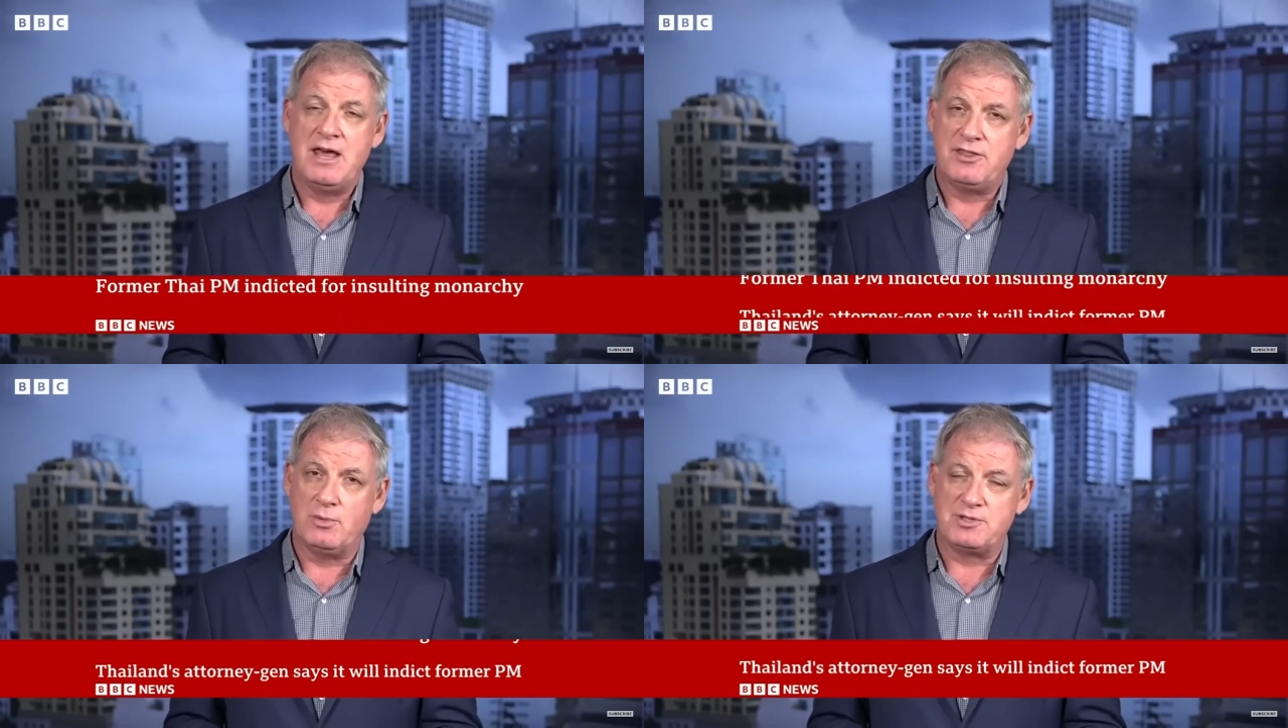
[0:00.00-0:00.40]

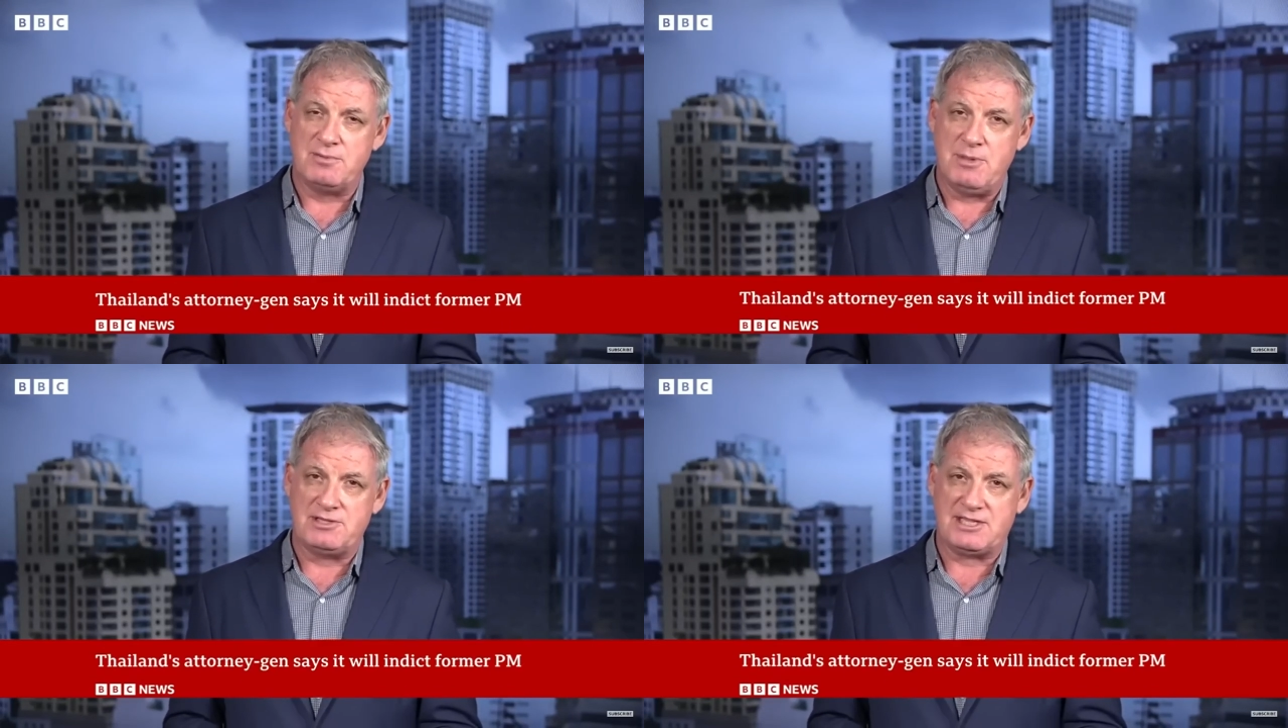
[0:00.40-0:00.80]
that was
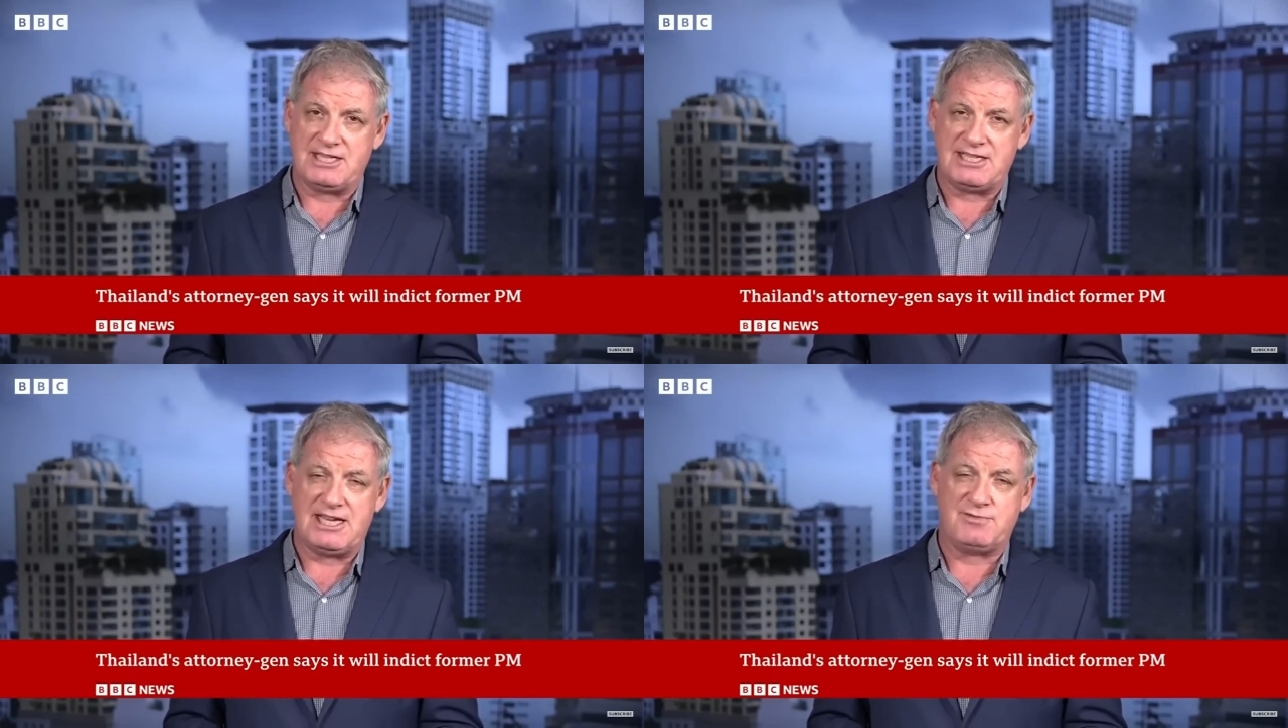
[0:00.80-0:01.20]
the most
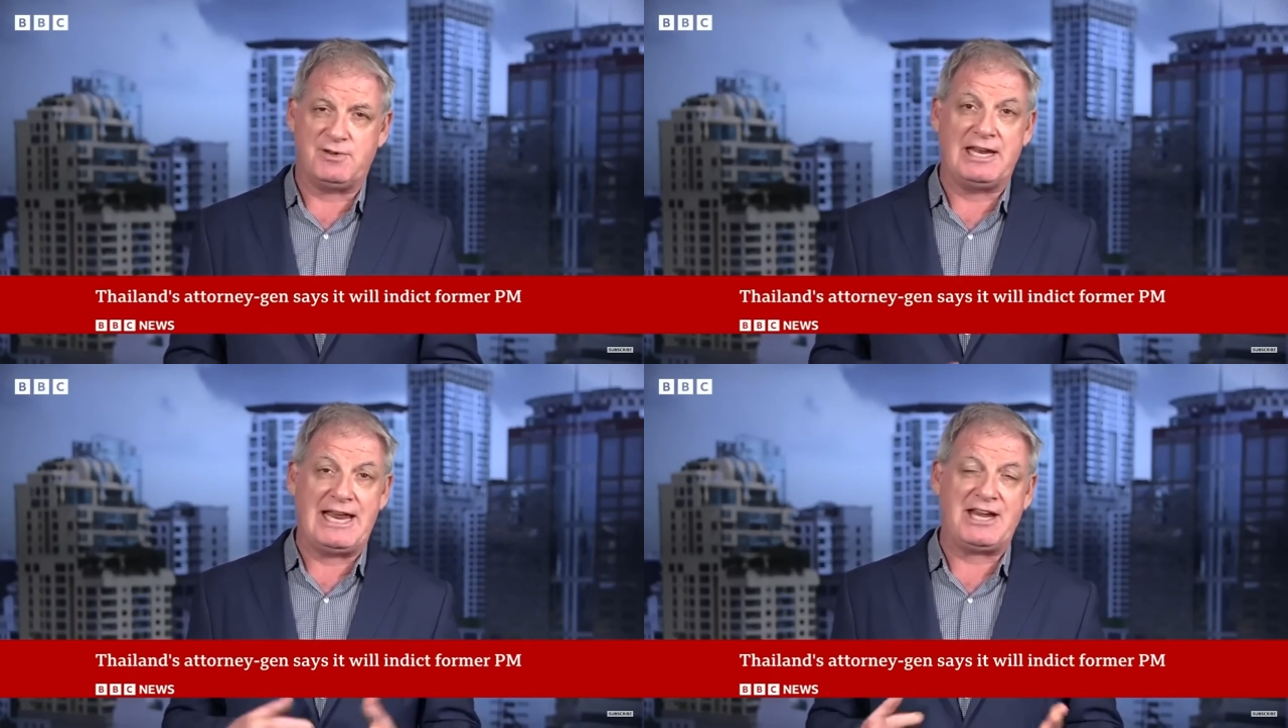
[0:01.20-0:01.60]

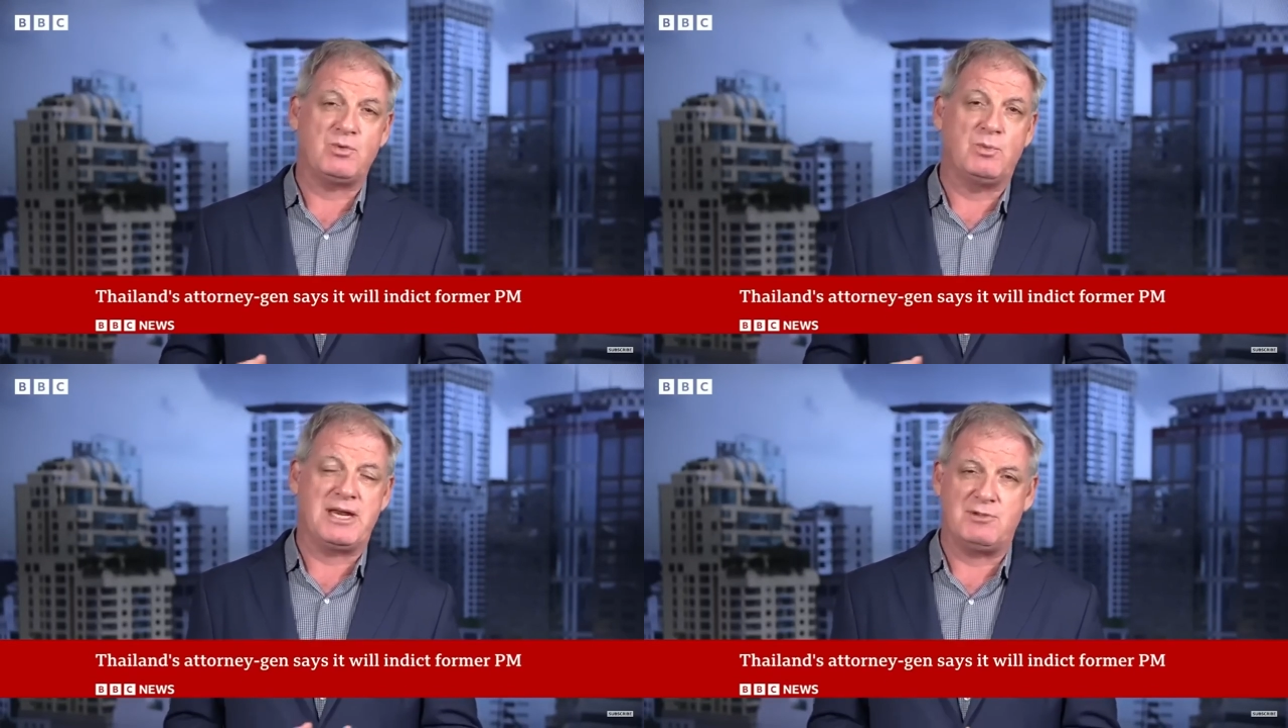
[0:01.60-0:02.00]
successful
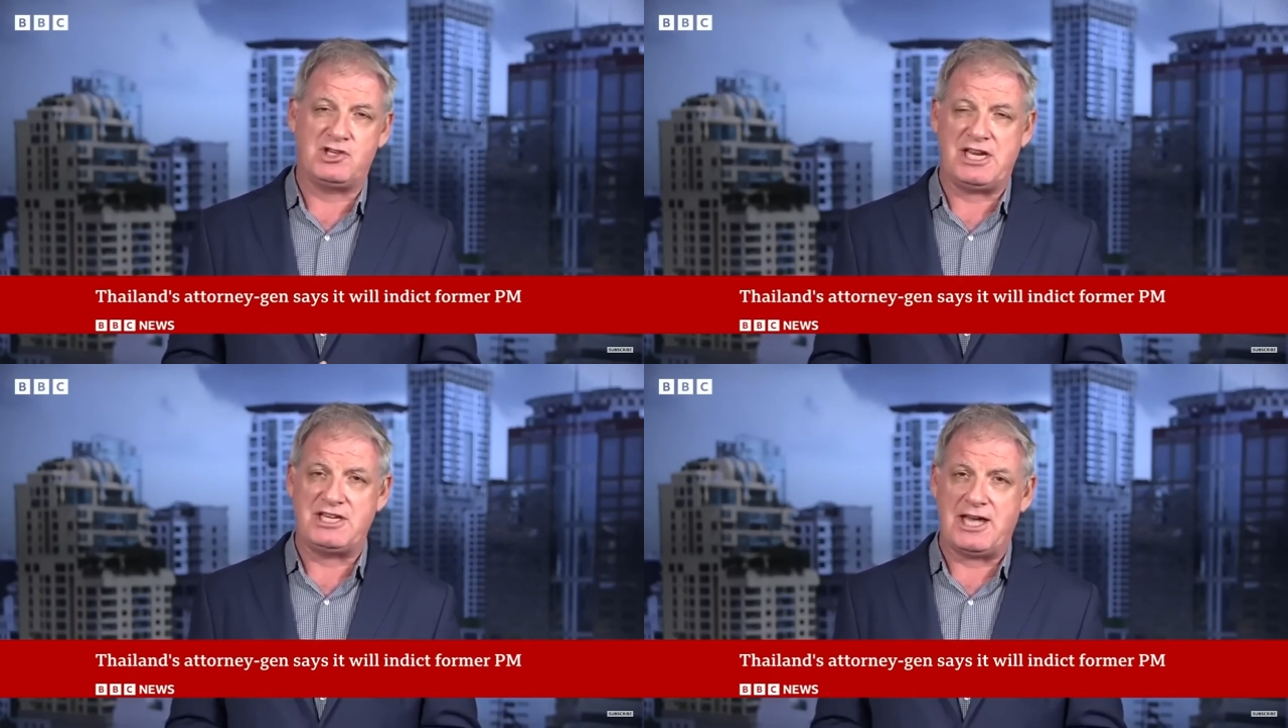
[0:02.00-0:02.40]
election-winning
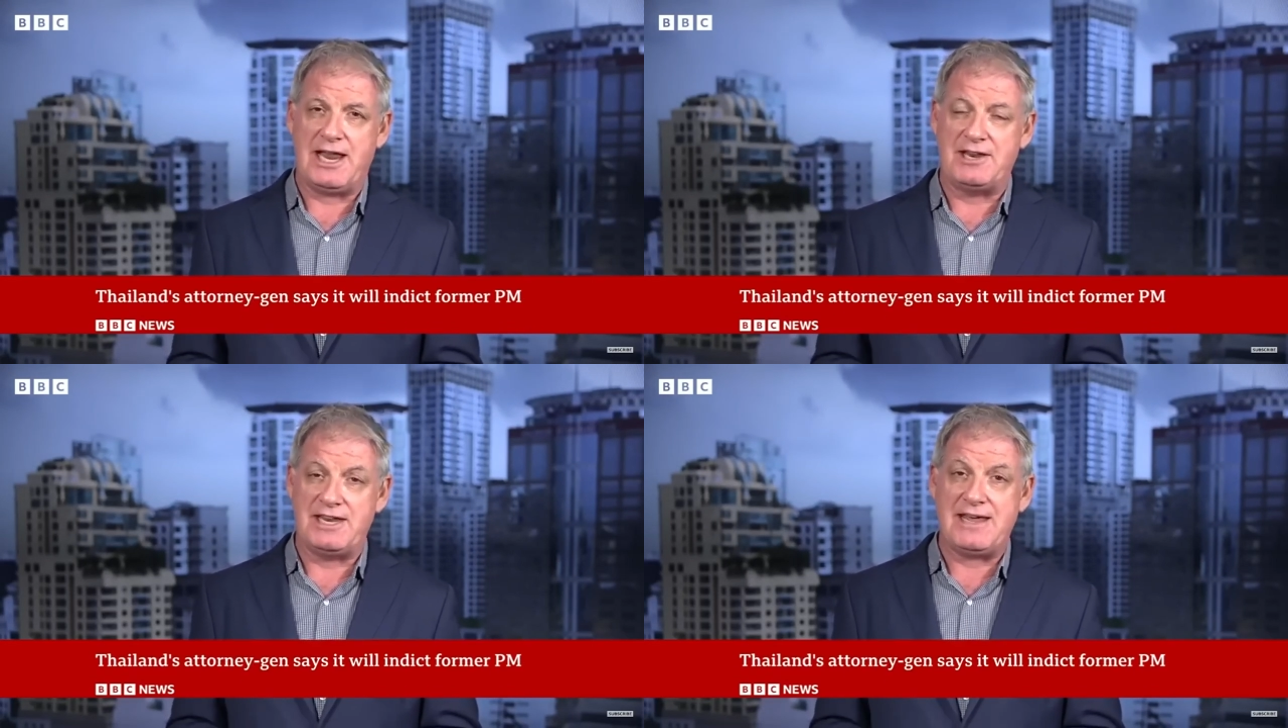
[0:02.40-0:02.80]
machine
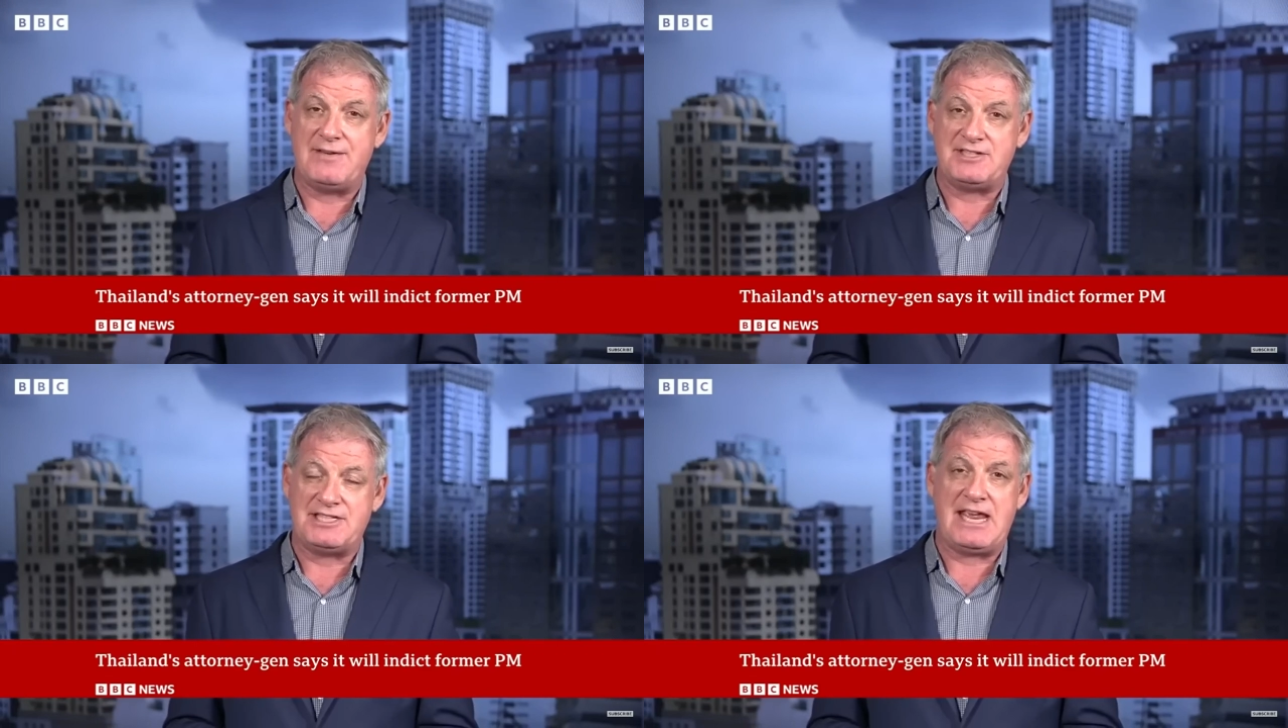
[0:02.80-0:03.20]
Thailand had
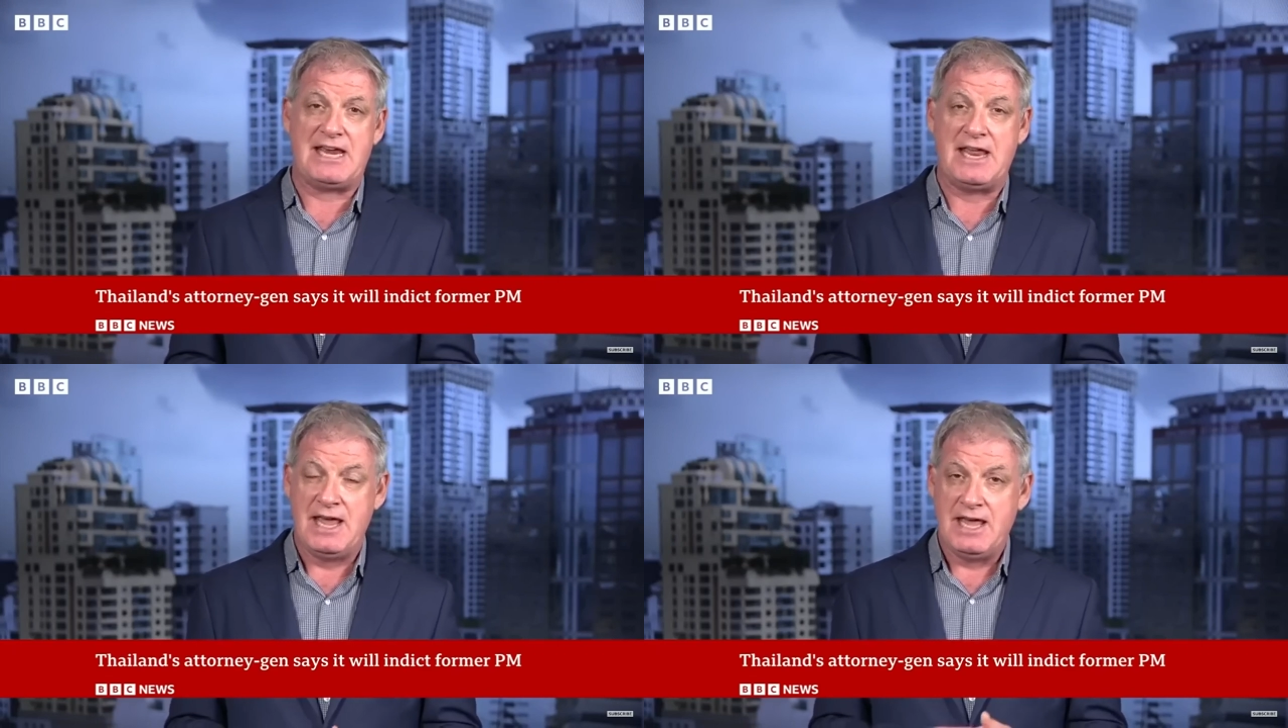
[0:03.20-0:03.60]
ever seen